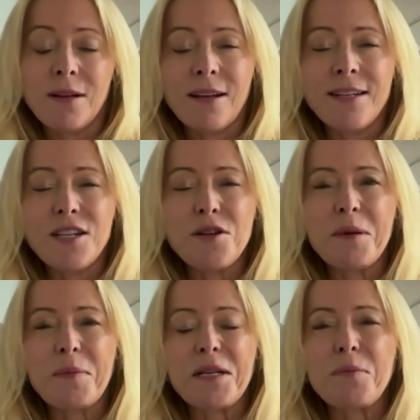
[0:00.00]
Continue to
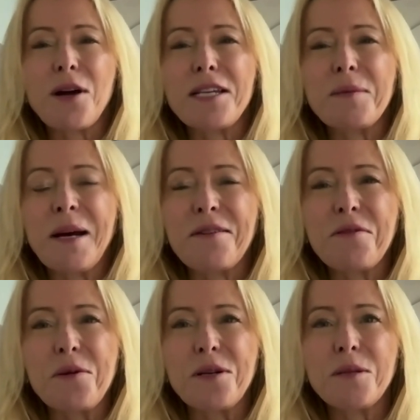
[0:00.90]
be a bit depressed by it, of
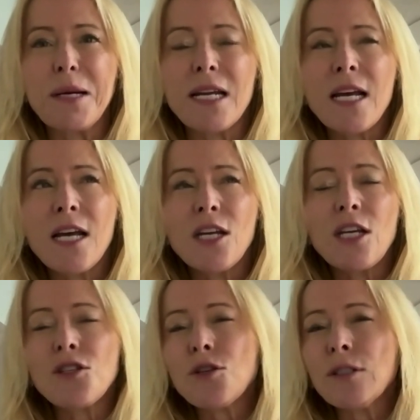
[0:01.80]
course, but
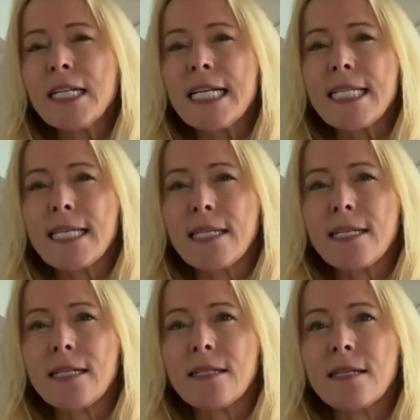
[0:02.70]
it's certainly
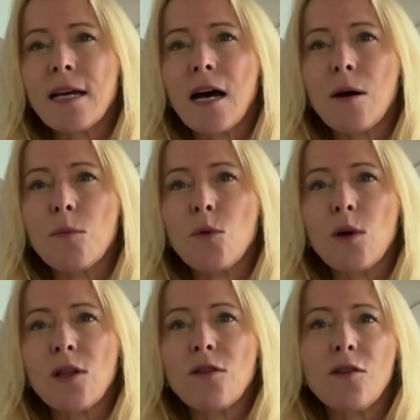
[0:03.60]
consistent
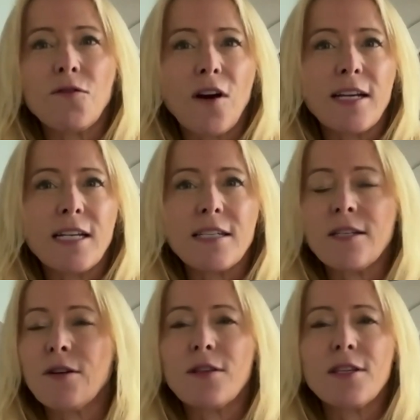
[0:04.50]
with the
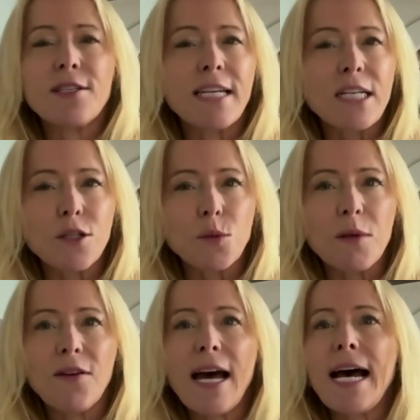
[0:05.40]
findings, you know, the signals
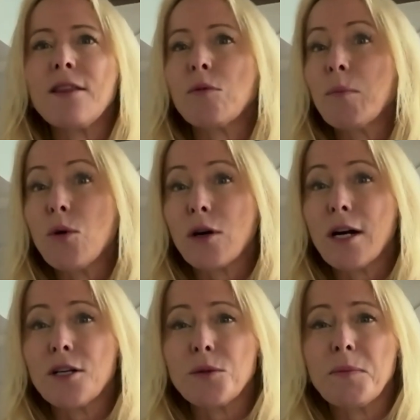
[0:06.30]
we've had, the report
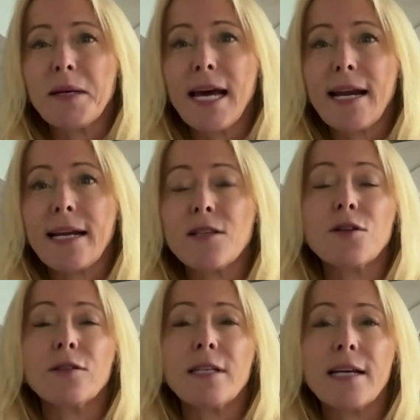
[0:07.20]
cards we've been getting, and
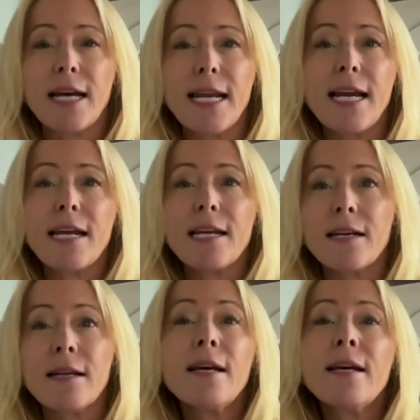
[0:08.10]
certainly the
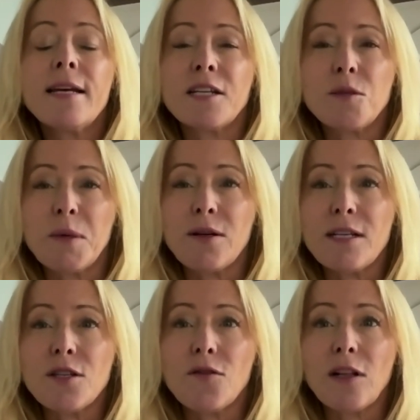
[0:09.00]
Canadian
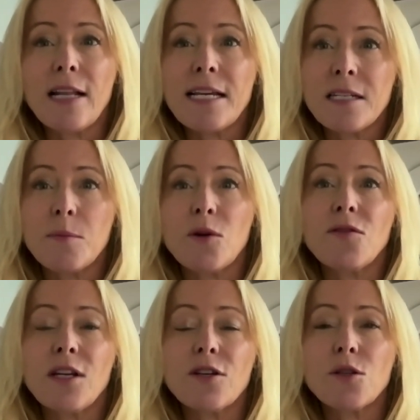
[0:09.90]
experience over the last number of
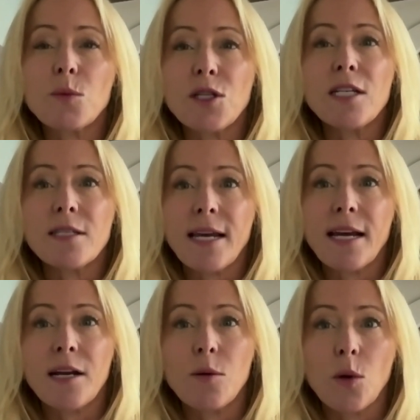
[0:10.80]
years, which is
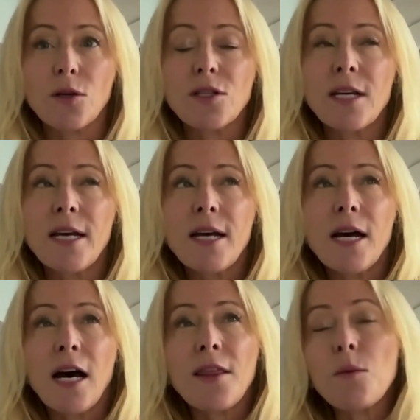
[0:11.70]
getting worse.
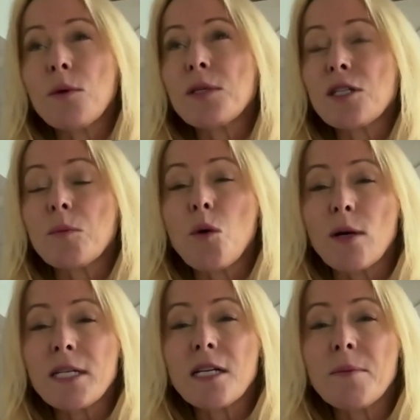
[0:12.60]
I think what was
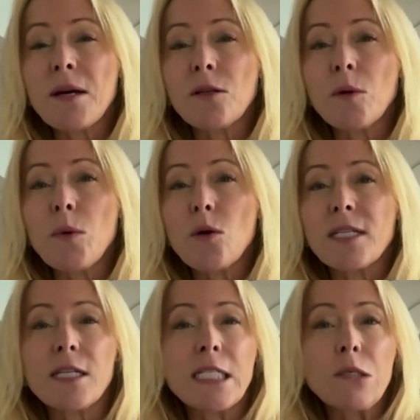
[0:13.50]
disappointing about the report
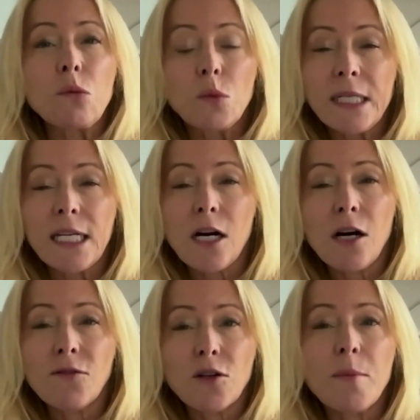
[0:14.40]
is it didn't really
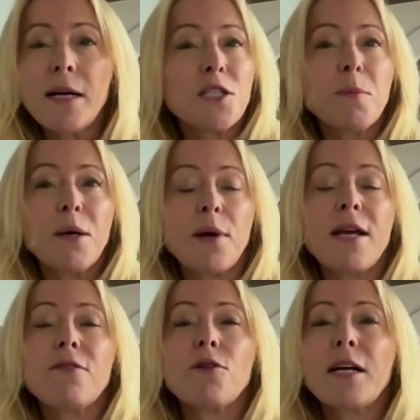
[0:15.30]
offer much by
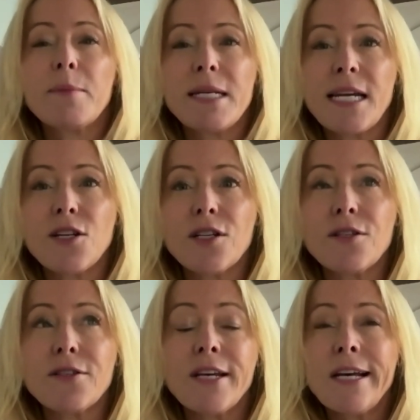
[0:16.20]
way of
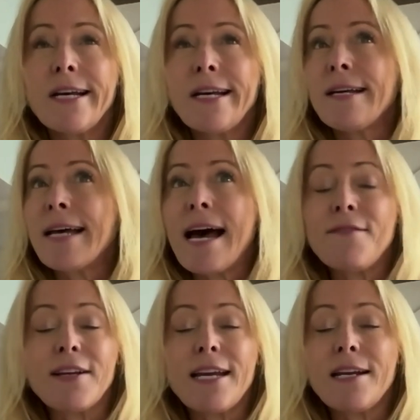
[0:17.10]
recommendations.
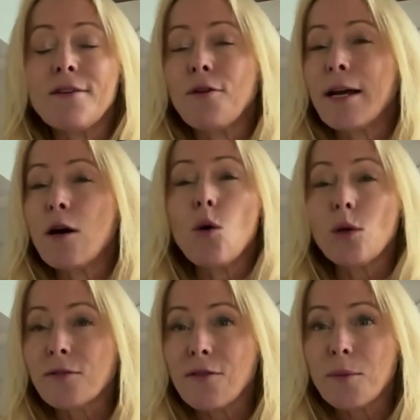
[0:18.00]
Advocating for a
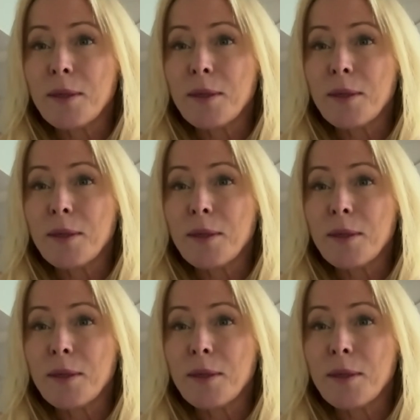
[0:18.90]
whole of government
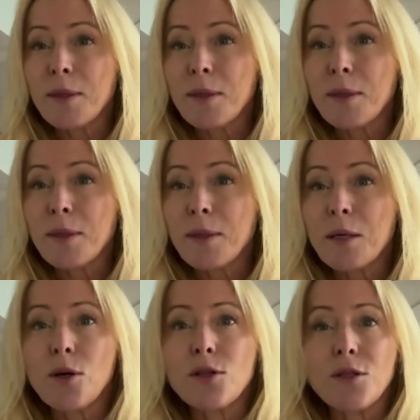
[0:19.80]

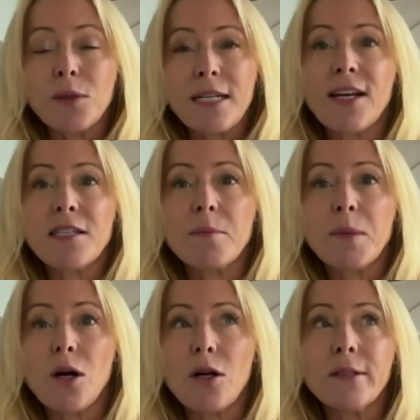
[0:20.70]
approach doesn't really
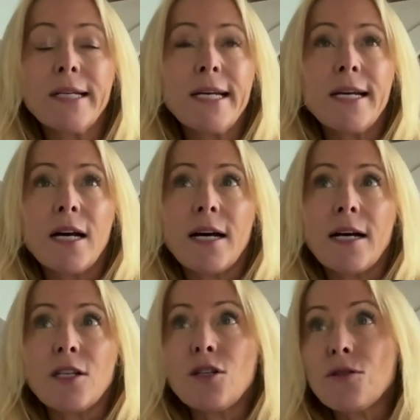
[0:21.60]
advance the ball.
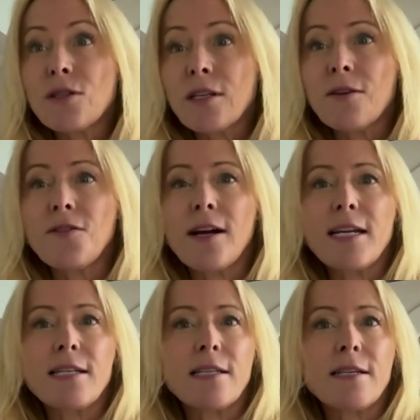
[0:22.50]
Using the
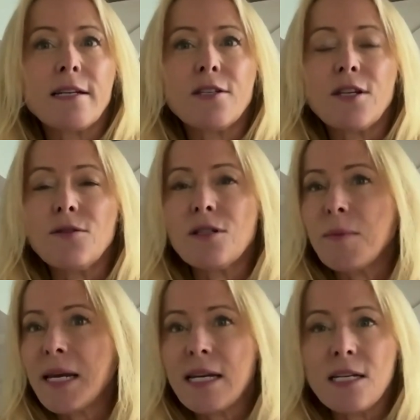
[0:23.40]
findings as an excuse to
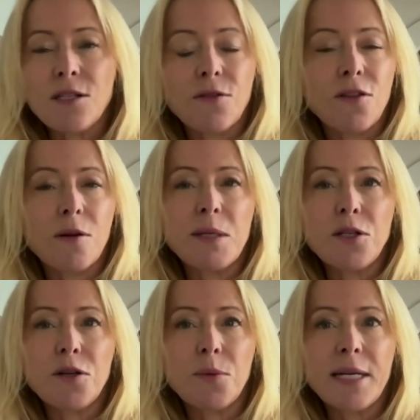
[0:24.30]
make it easier for the
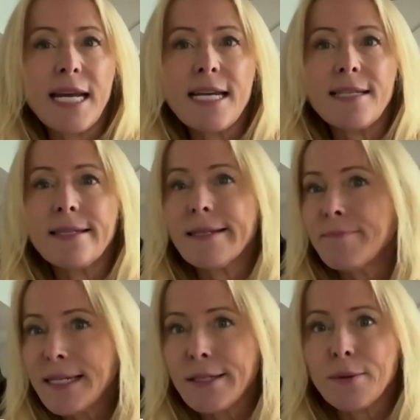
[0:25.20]
commissioner to win cases
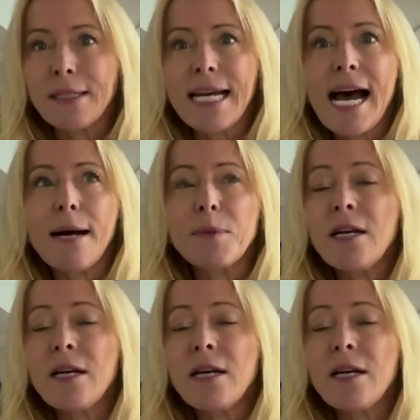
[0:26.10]
isn't really apt.